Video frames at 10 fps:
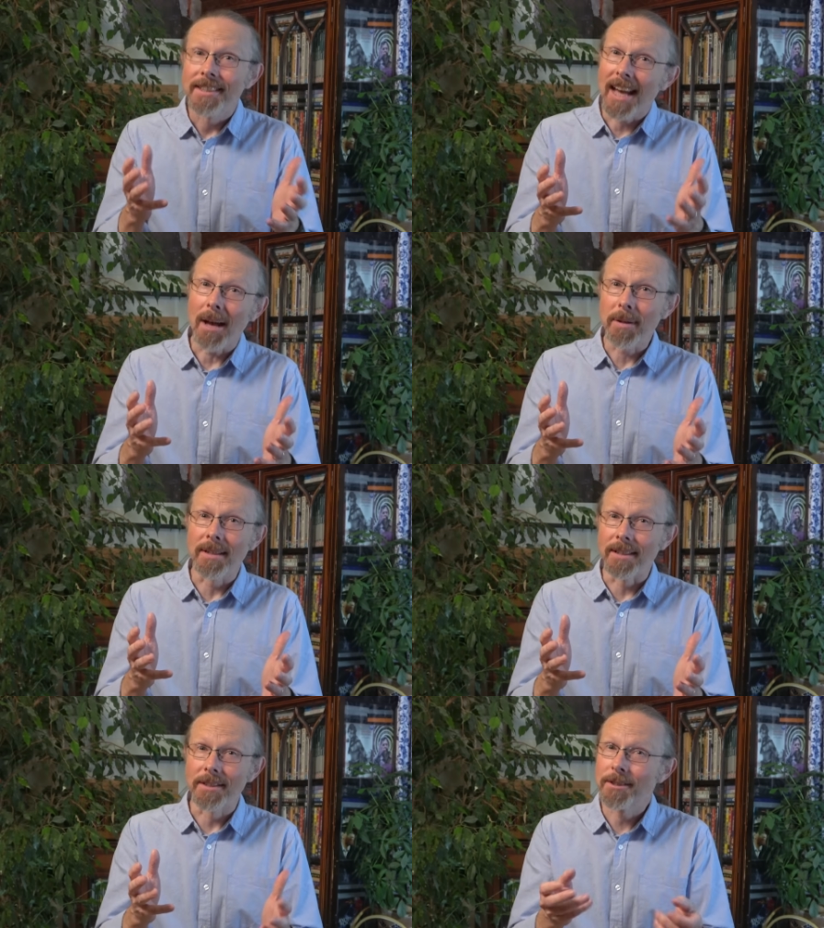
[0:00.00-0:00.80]

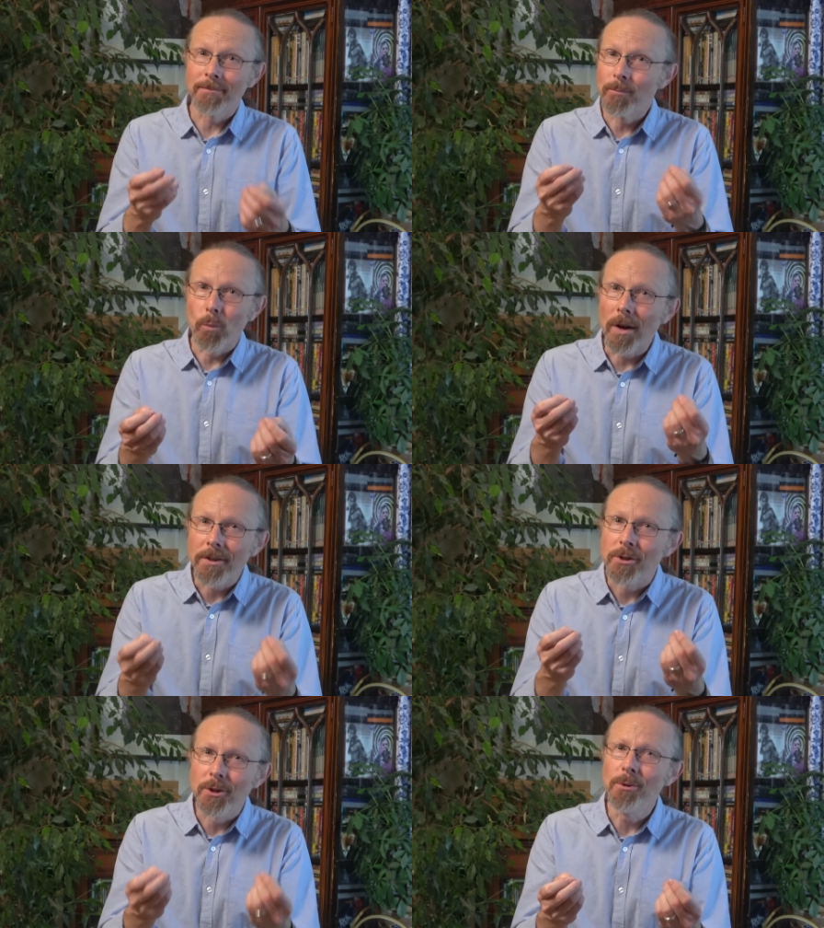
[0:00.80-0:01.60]
Capitalists
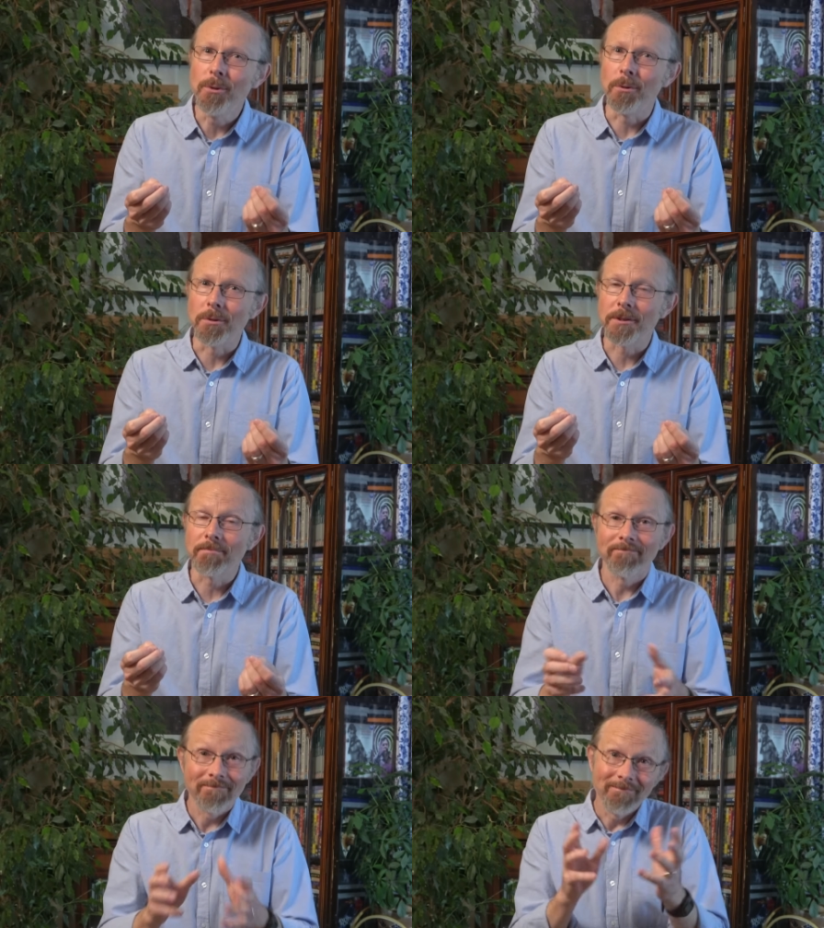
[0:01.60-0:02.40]
want tools,
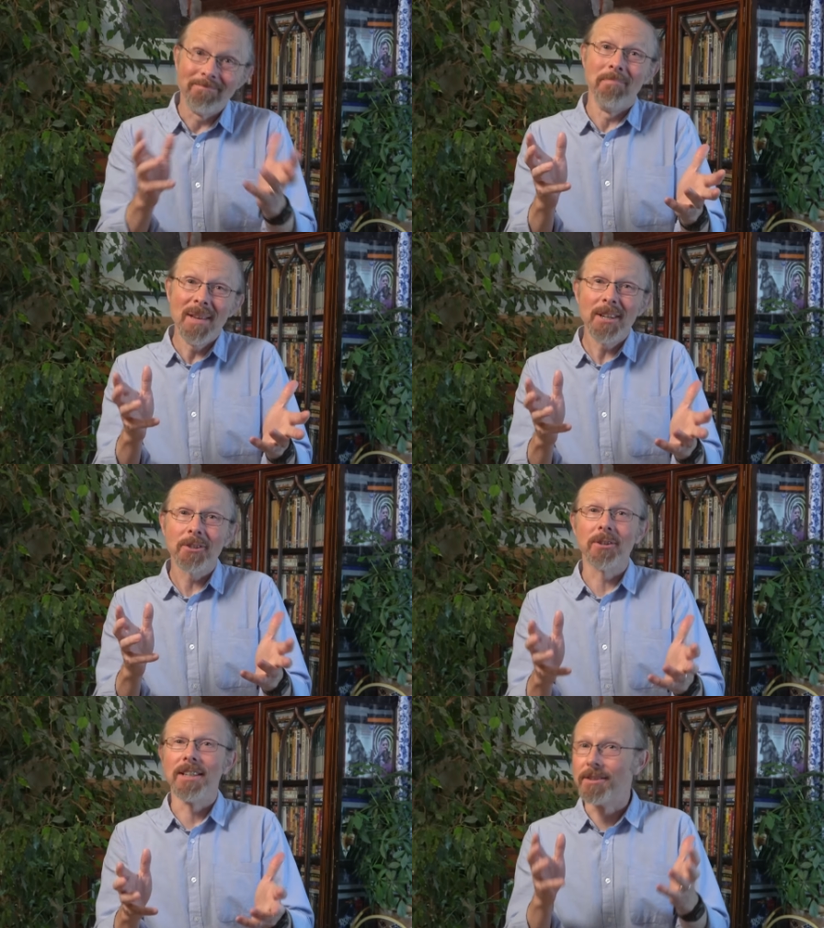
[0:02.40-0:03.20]

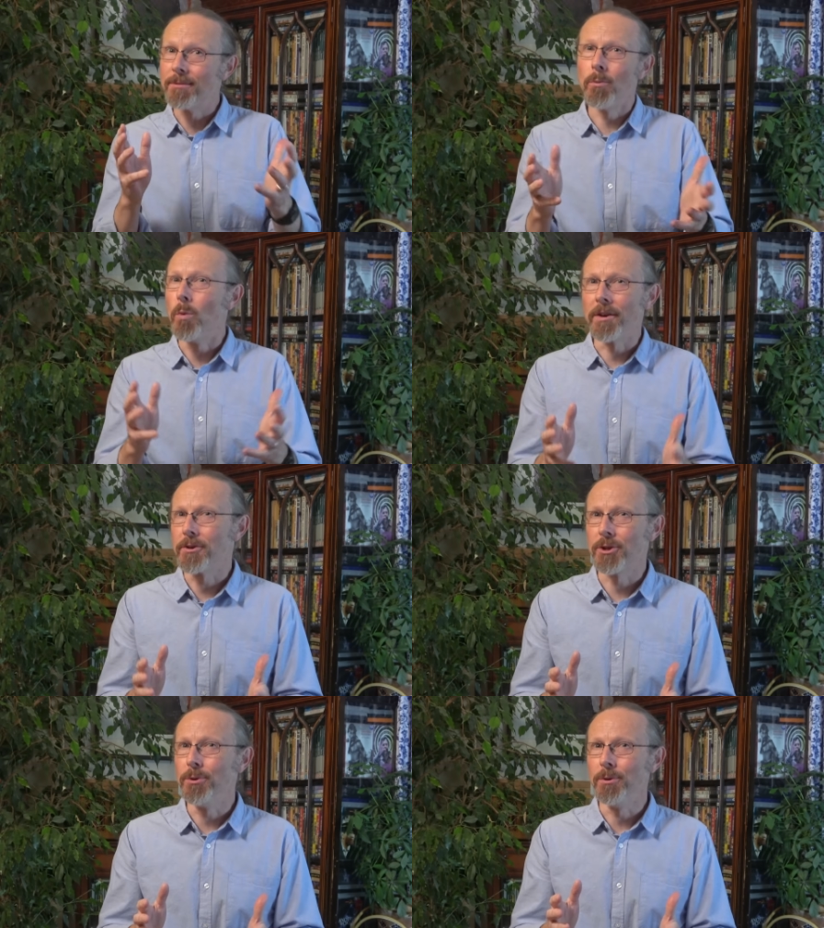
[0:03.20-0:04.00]
militaries
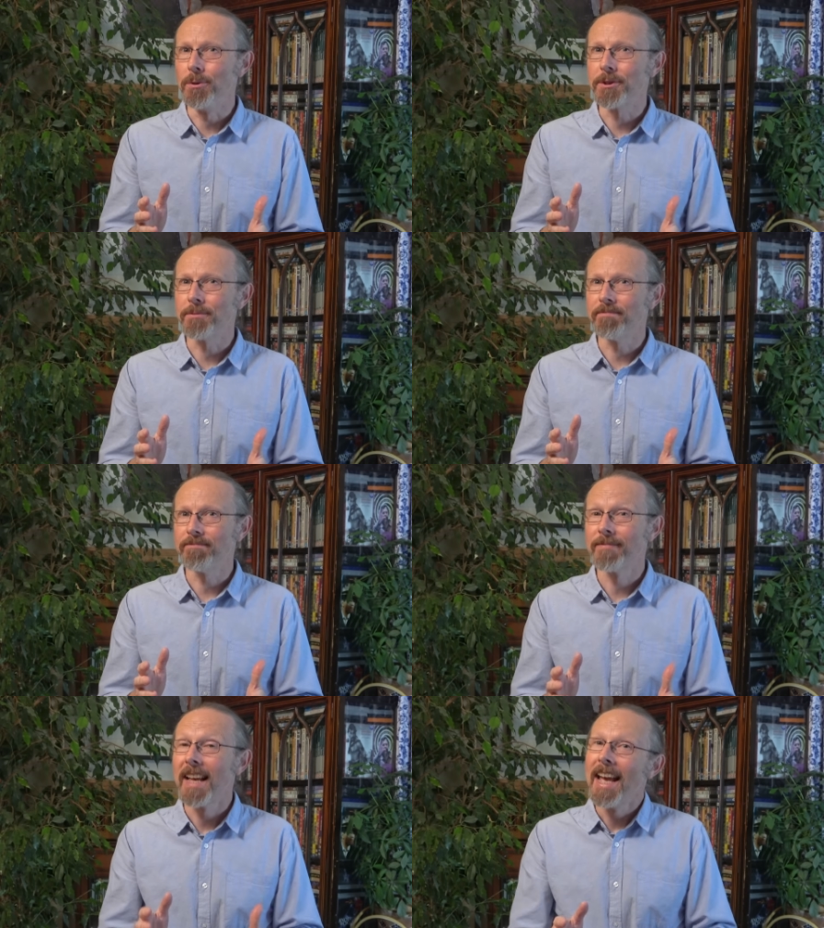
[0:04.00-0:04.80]
want tools.
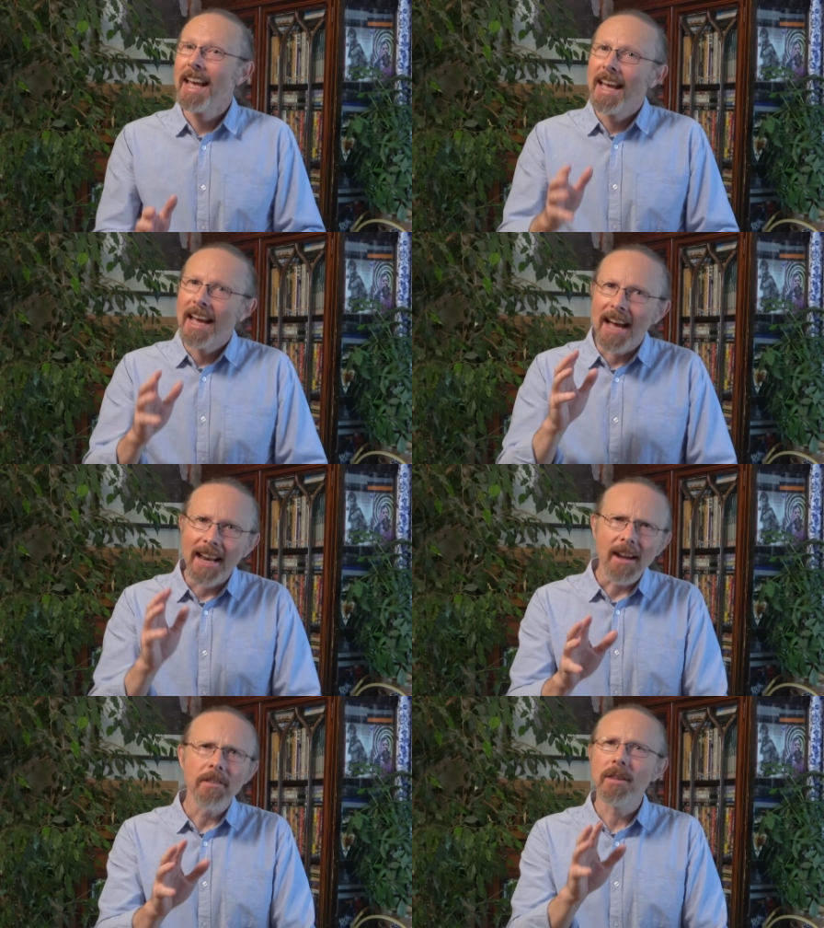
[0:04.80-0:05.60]

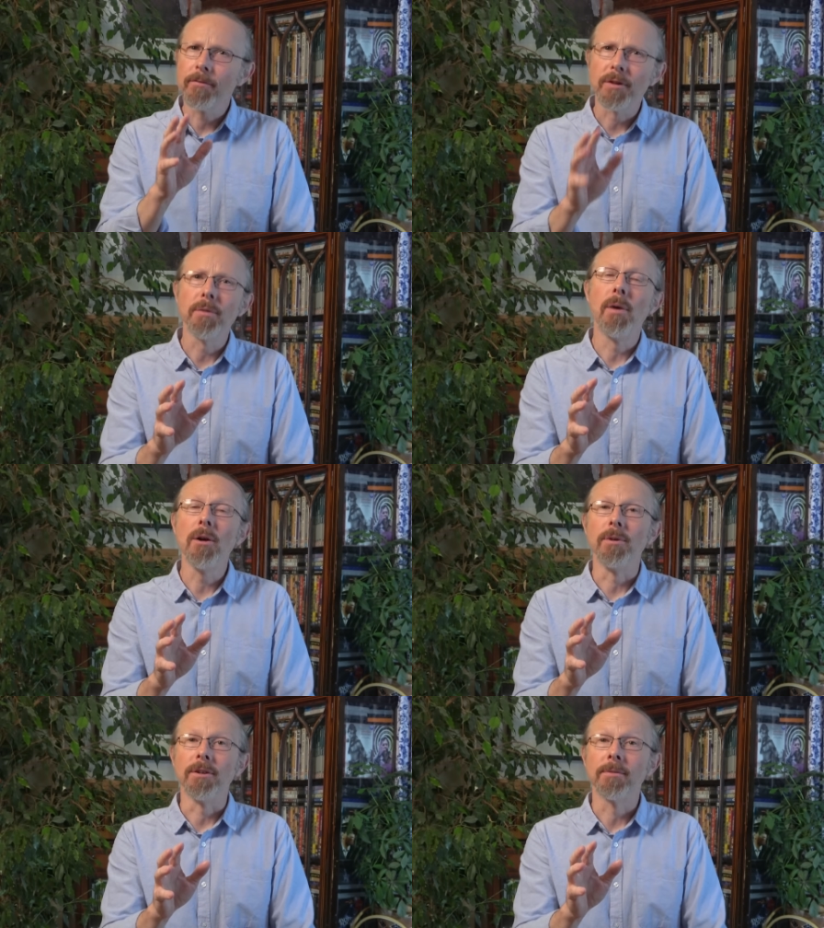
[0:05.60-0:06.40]
And I think for the
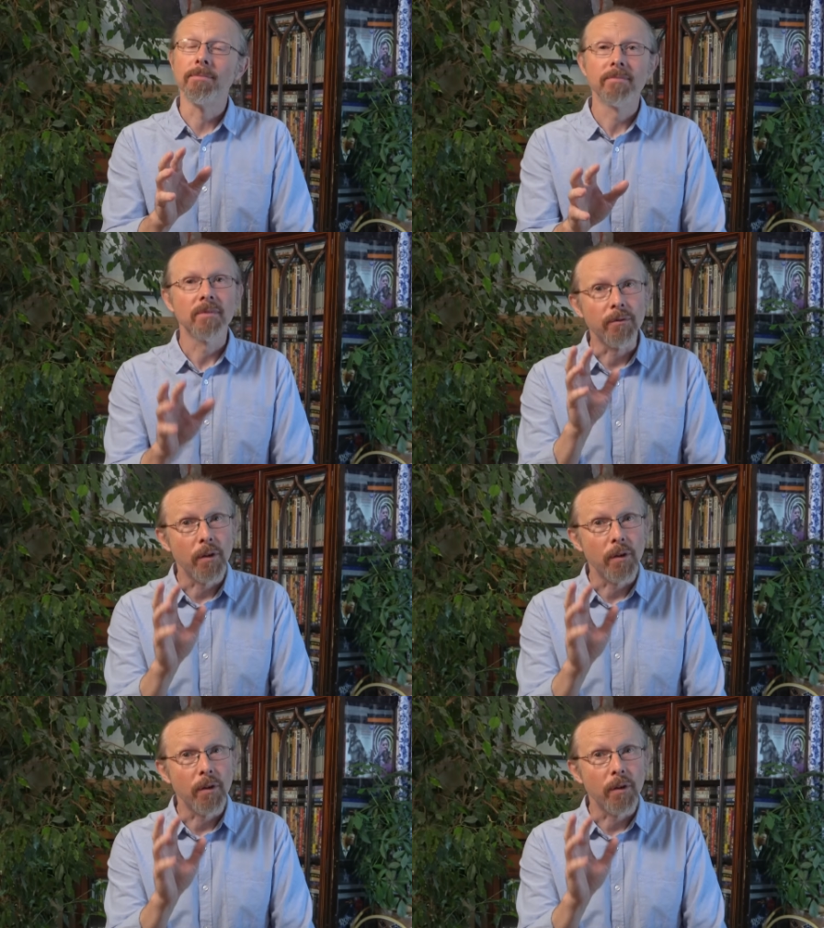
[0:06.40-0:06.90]
moment, the